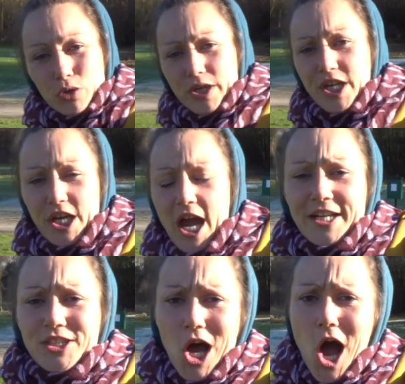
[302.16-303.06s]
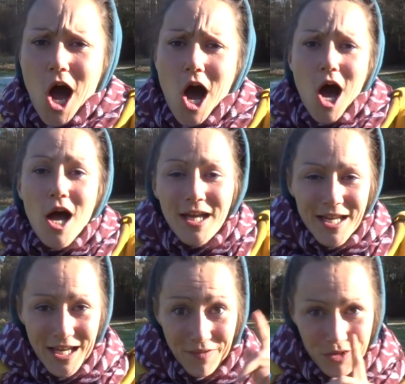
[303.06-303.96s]
creator,
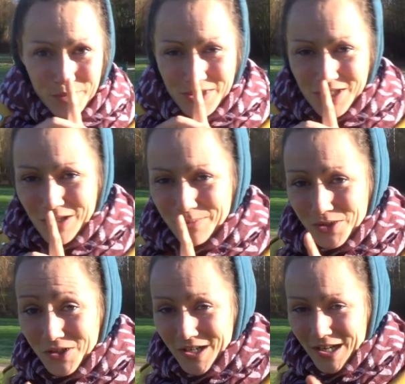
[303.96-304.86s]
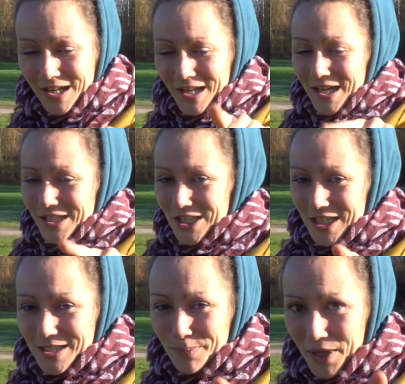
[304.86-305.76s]
if you want to know more
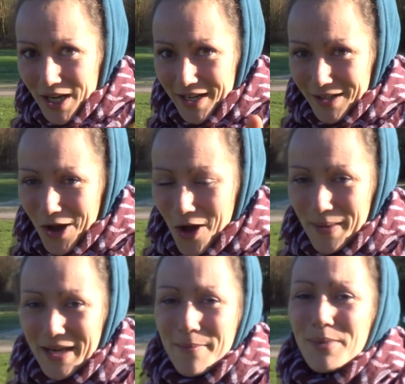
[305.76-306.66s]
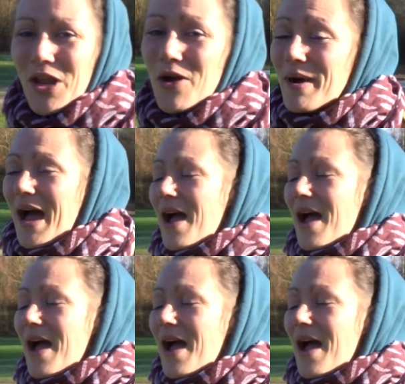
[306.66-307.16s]
just put a little comment in below but